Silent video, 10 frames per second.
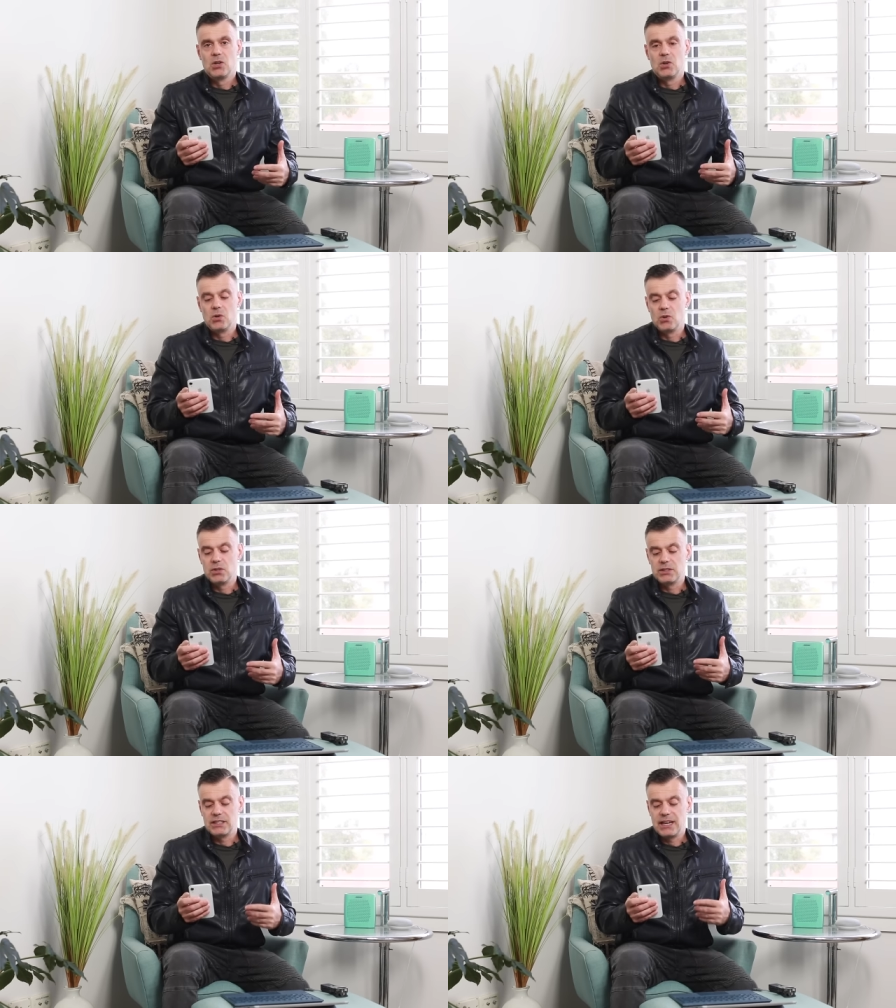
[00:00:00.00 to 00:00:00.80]

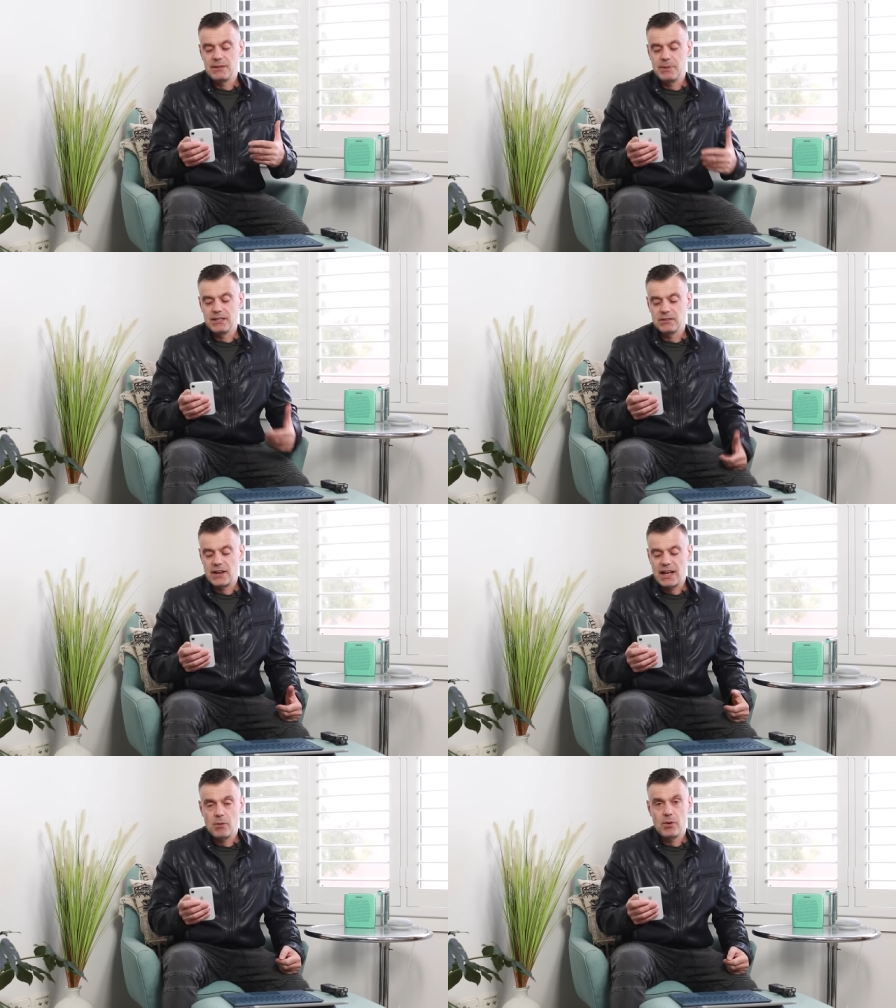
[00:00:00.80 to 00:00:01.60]
or any piece of
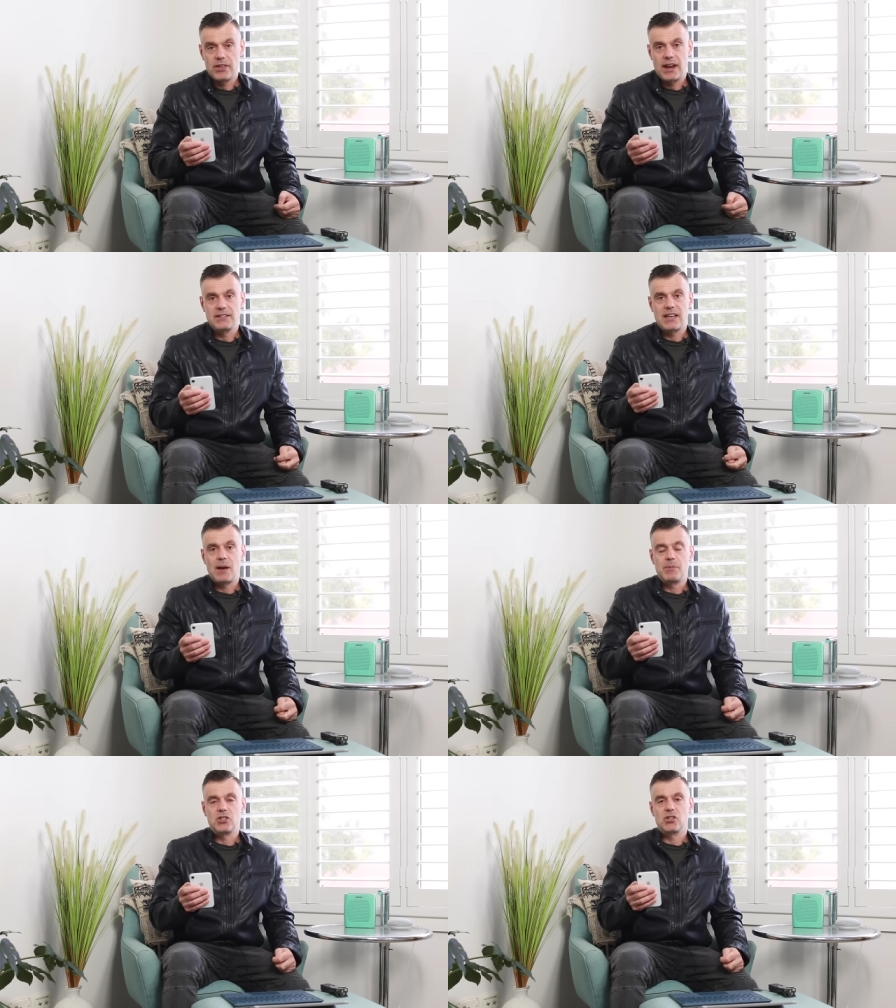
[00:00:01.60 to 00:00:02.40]
hardware that has
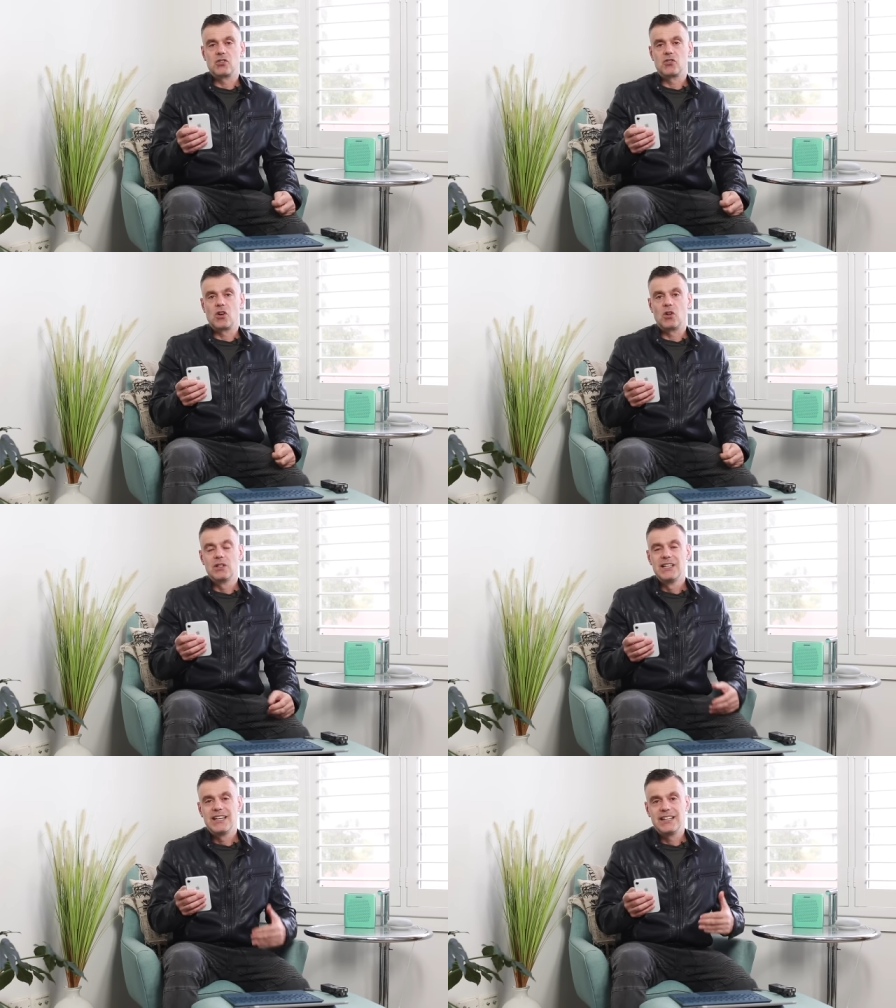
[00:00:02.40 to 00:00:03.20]
aperture
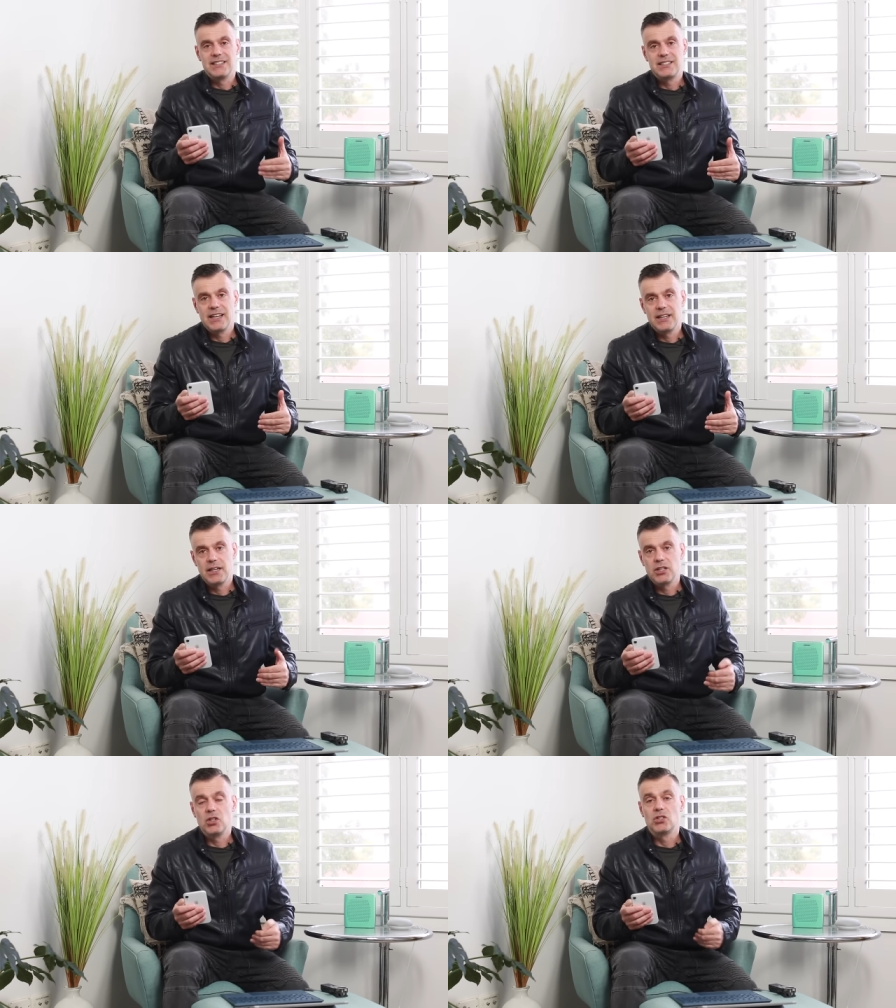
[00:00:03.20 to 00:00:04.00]
control. Instead,
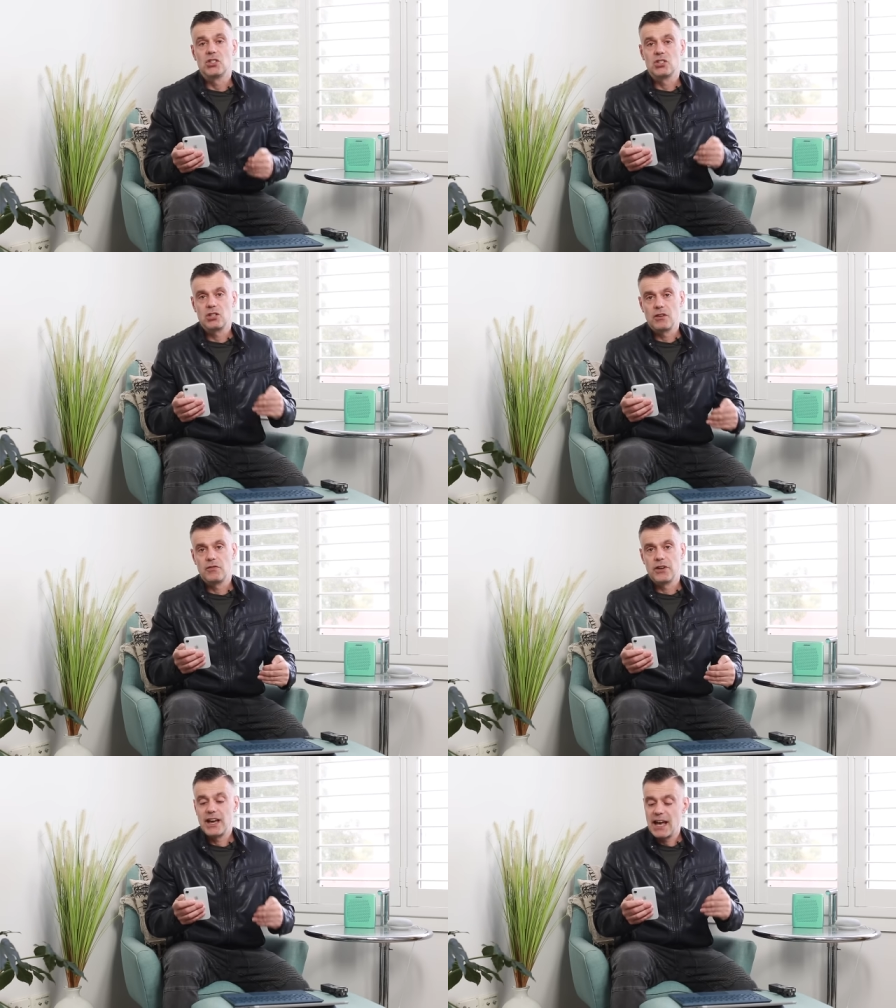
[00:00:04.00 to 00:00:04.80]
it uses
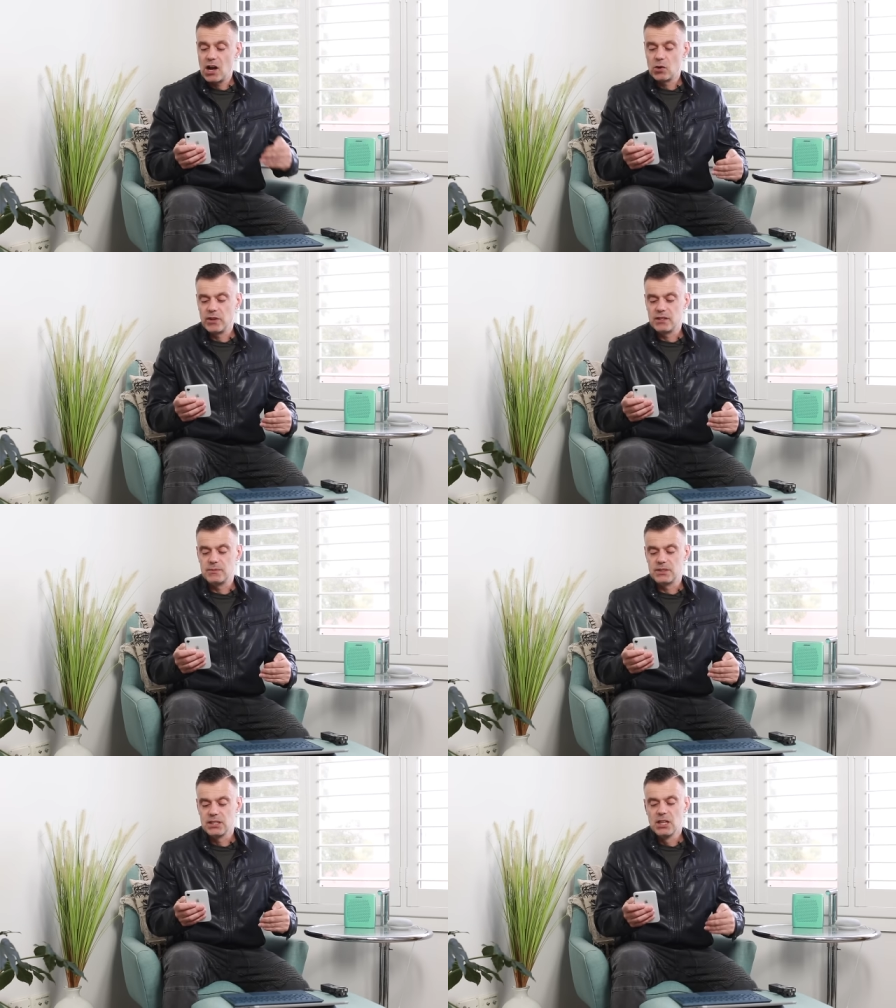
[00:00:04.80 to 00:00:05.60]
software
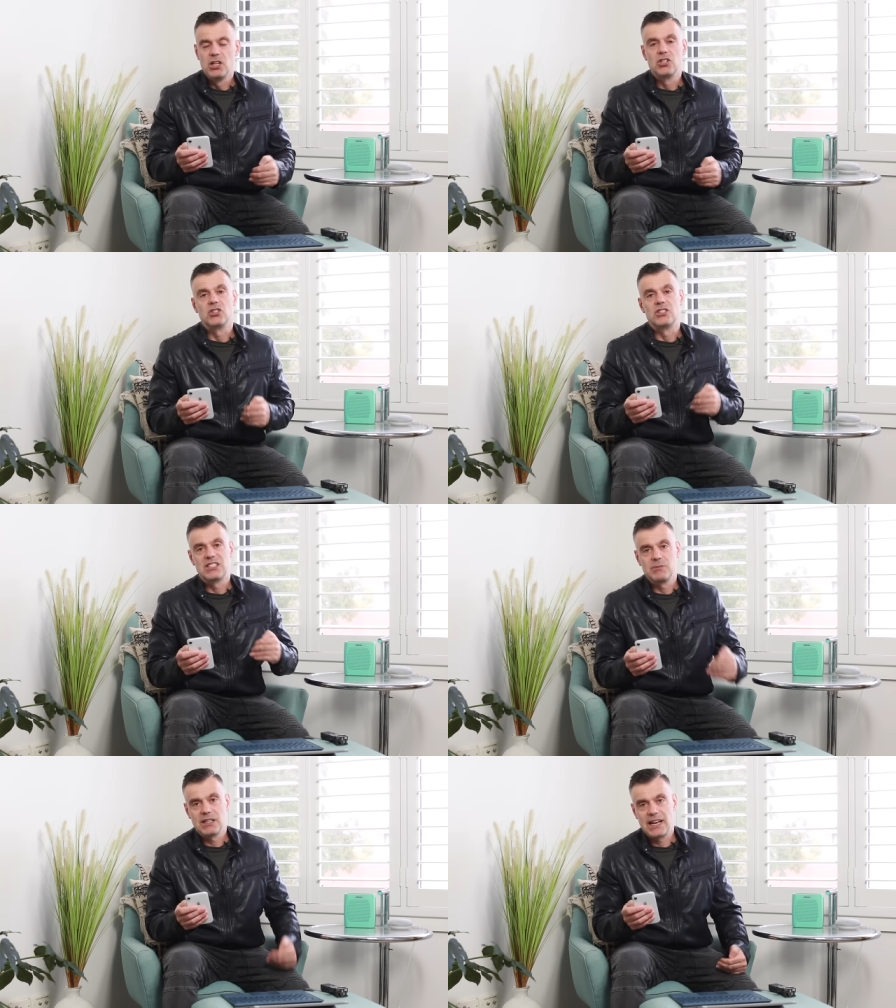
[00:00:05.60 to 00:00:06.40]
algorithms to
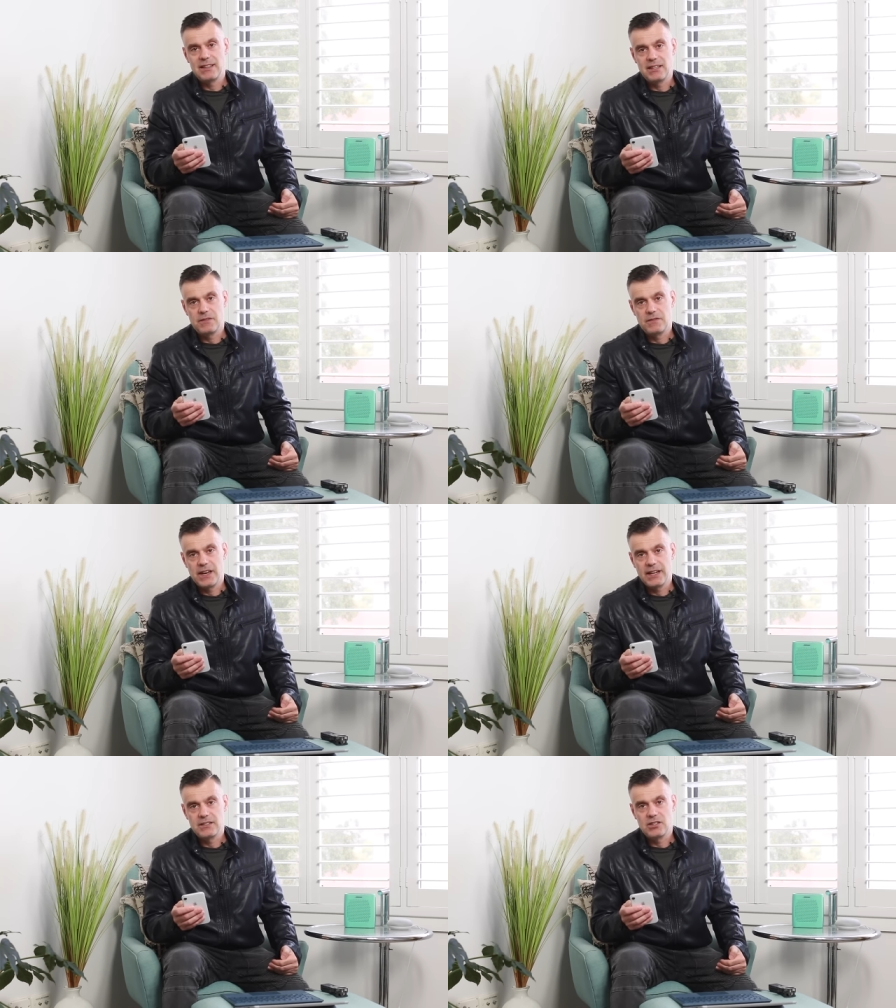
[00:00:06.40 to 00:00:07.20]
simulate the
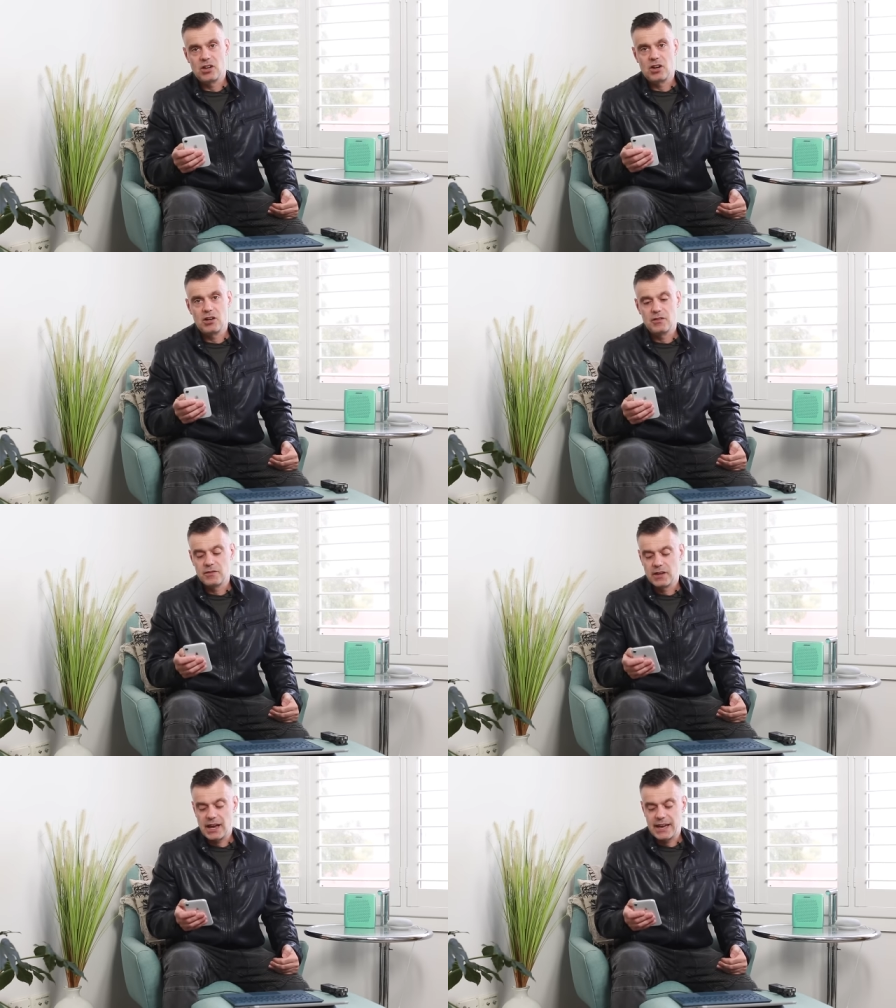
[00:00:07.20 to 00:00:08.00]
effect
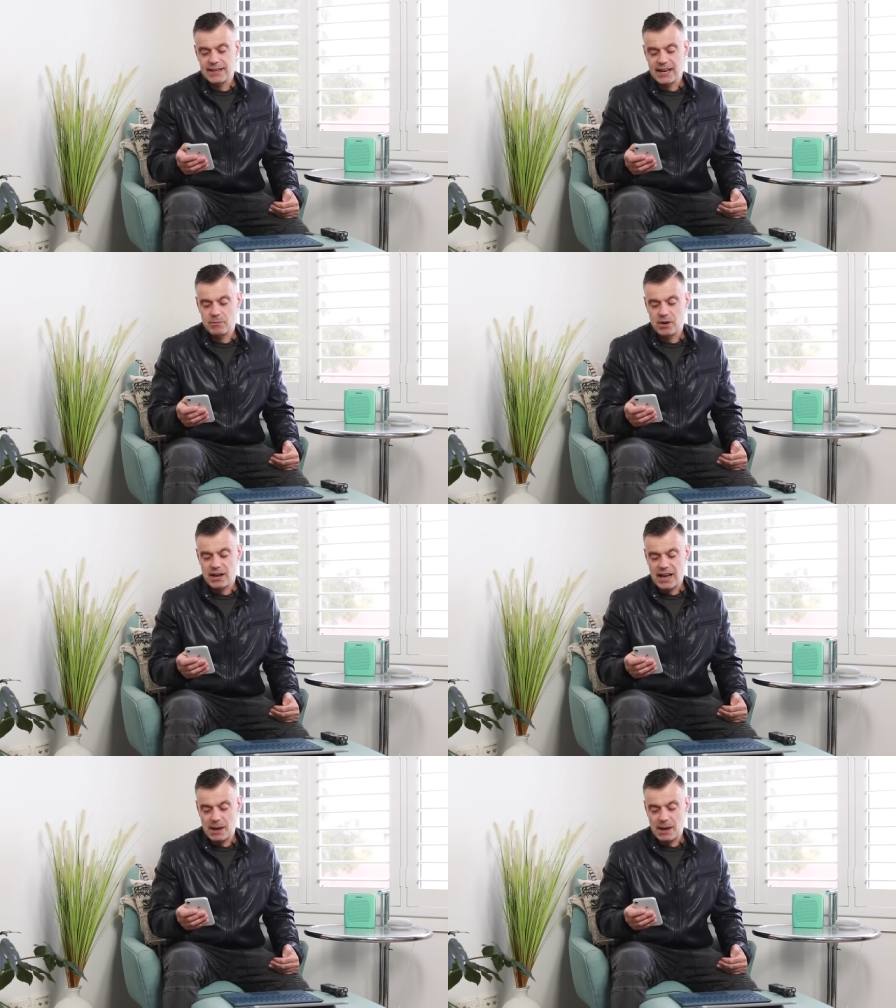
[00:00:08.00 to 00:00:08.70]
of a camera